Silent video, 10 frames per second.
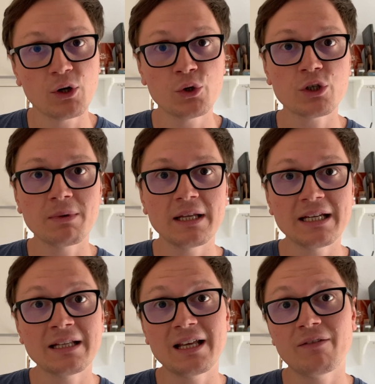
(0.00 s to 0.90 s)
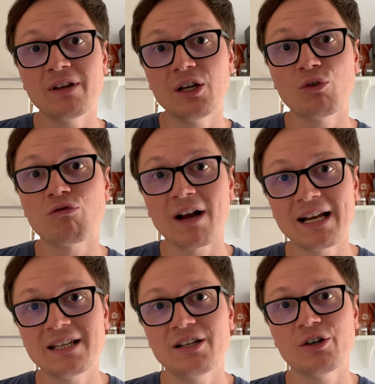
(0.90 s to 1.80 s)
going to be linking that video
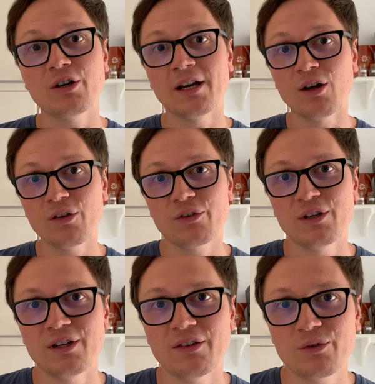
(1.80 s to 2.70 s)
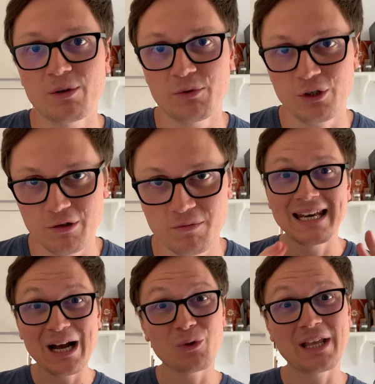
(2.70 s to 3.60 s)
right here and also in the description.
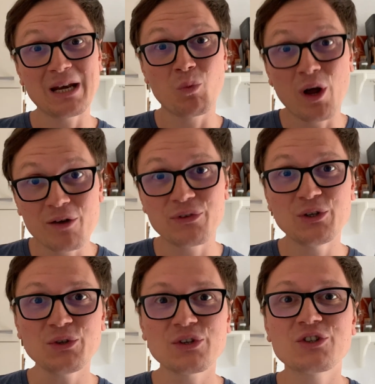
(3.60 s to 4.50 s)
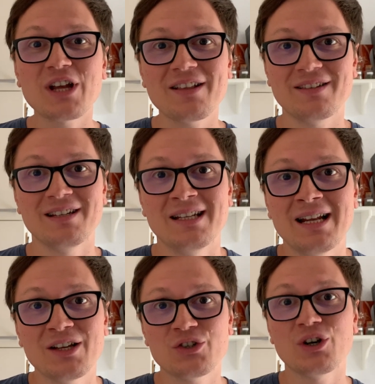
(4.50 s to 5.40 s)
Now then, one of you suggested that
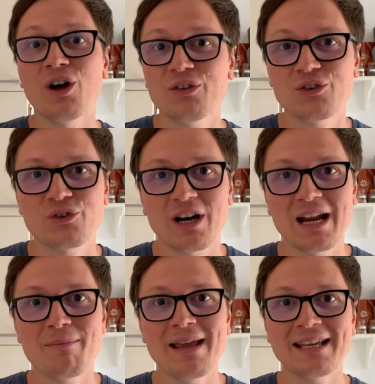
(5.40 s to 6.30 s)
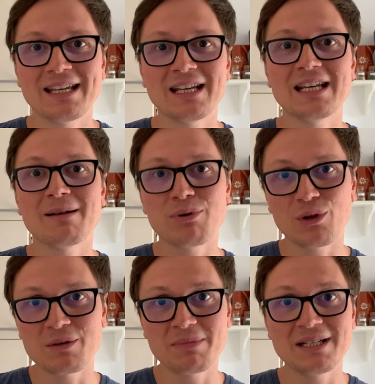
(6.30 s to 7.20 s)
I should also try making
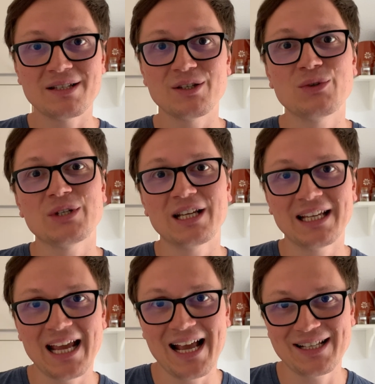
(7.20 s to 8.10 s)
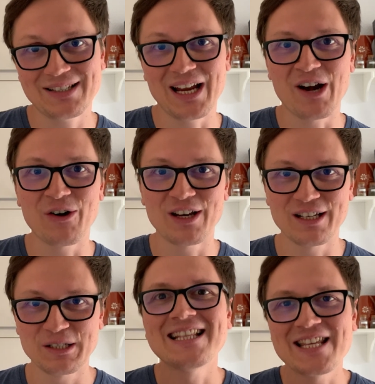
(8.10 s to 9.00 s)
Neapolitan pizza using a cast iron.
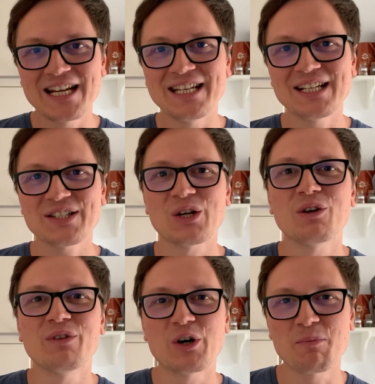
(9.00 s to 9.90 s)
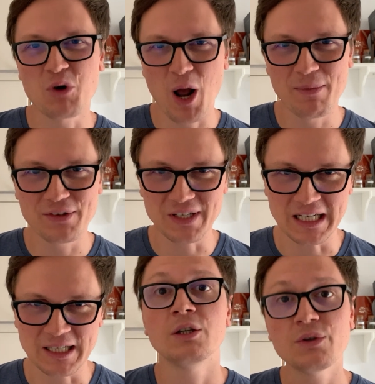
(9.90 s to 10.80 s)
And the idea sounded very
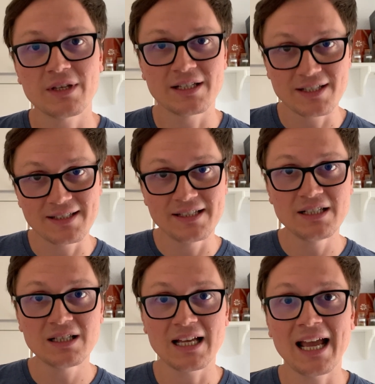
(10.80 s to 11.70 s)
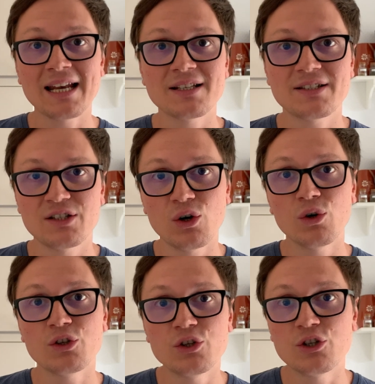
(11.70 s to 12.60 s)
promising. Using a steel and a
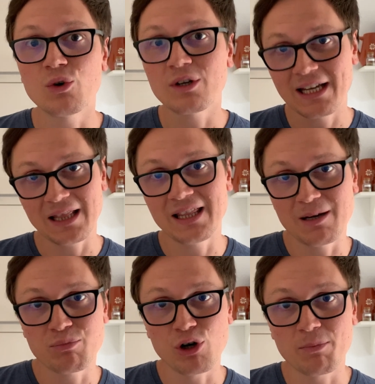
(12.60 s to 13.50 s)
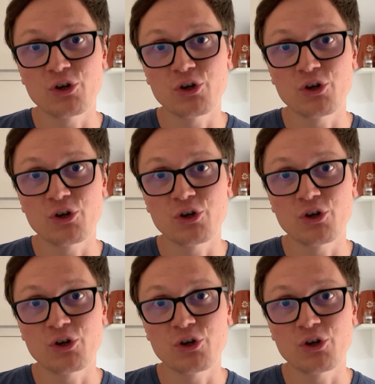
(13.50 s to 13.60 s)
stone, you don't get that proper